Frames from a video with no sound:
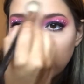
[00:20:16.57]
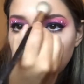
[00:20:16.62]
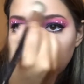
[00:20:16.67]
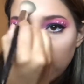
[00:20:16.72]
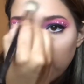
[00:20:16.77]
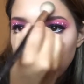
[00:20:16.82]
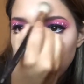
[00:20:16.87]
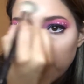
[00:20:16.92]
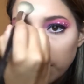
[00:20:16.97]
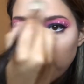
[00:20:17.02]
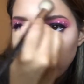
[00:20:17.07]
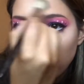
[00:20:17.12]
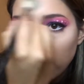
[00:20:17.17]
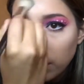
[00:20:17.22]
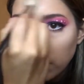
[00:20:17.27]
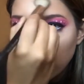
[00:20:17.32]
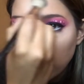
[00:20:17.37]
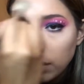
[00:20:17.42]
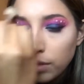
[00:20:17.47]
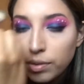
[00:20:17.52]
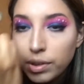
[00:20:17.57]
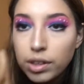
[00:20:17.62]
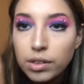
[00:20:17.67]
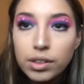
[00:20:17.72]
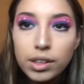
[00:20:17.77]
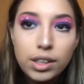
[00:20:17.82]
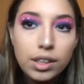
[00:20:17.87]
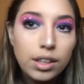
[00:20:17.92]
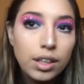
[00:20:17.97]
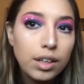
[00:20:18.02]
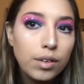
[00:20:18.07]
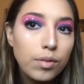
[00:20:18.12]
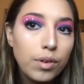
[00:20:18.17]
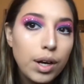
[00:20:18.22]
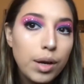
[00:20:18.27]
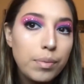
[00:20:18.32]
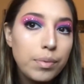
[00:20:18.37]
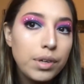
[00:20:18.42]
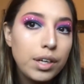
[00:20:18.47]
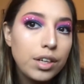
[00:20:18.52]
Touch on my forehead. We don't need like what
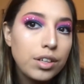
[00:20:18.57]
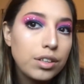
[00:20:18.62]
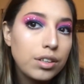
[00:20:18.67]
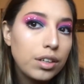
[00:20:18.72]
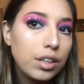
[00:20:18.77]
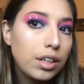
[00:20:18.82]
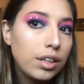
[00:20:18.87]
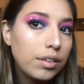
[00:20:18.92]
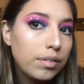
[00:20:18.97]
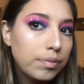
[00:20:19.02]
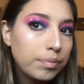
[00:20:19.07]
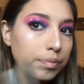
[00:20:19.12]
happened yesterday.